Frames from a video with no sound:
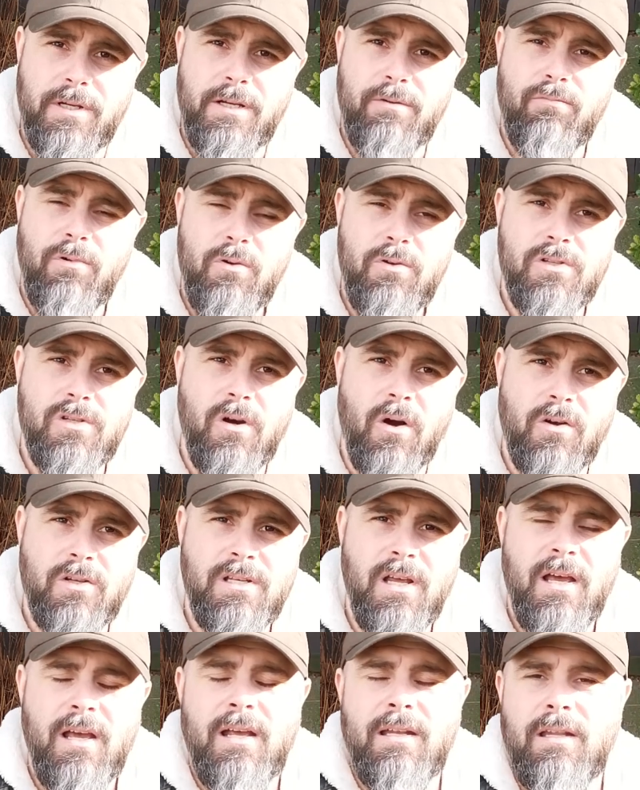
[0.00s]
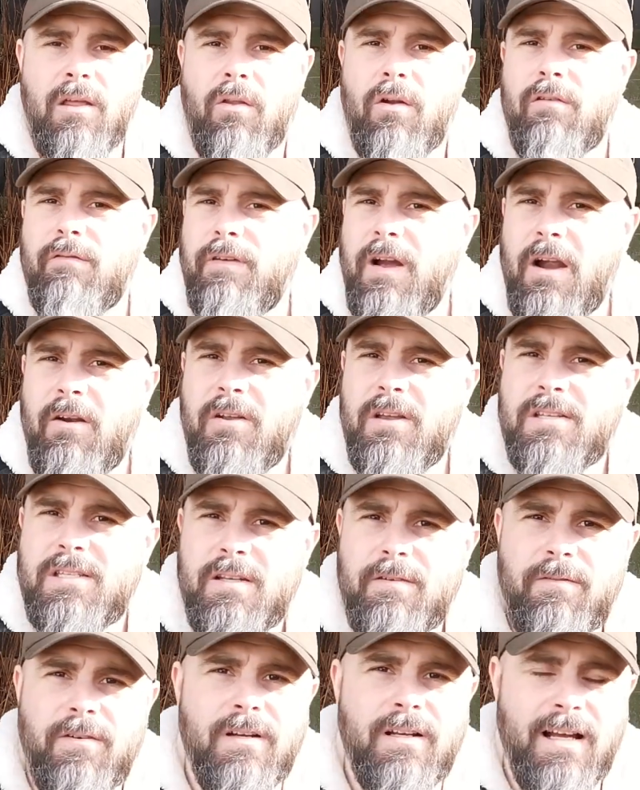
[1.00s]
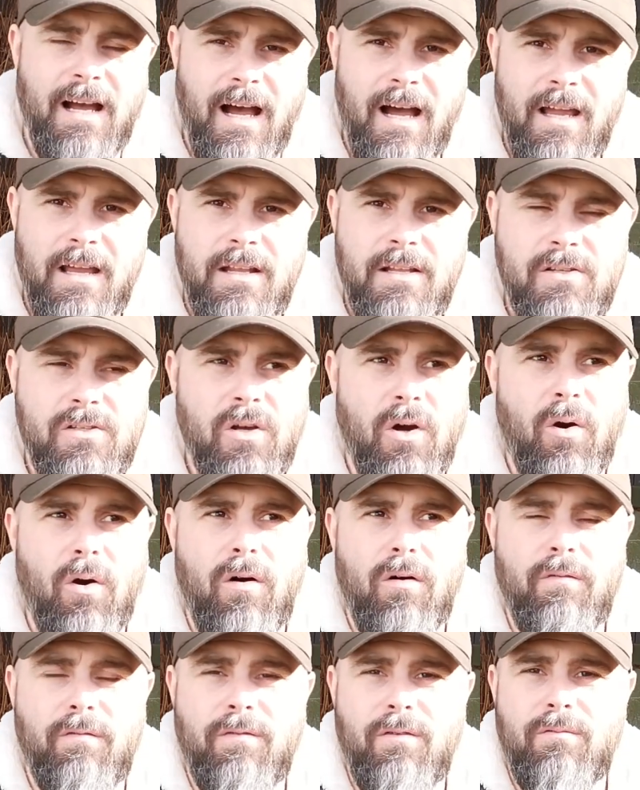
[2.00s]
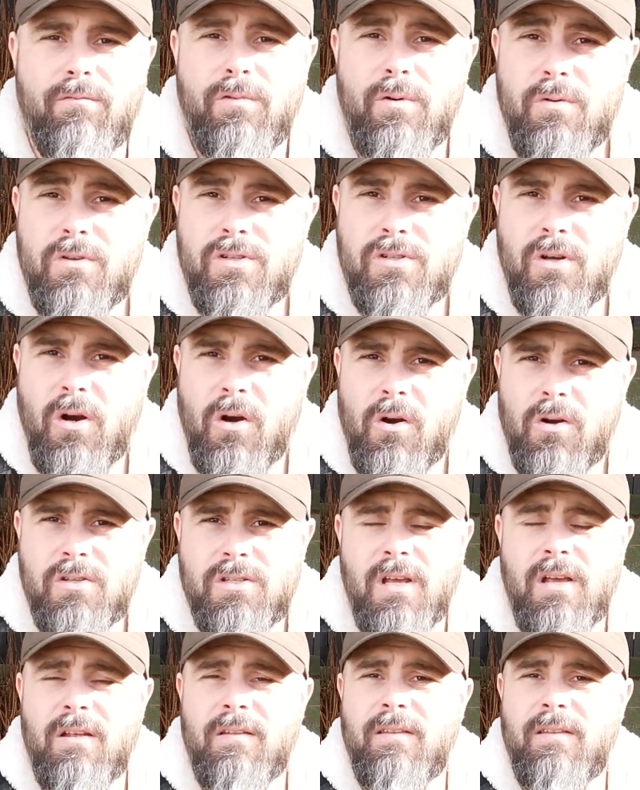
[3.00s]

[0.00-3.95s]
rootstocks. Now there are various different kinds of rootstocks.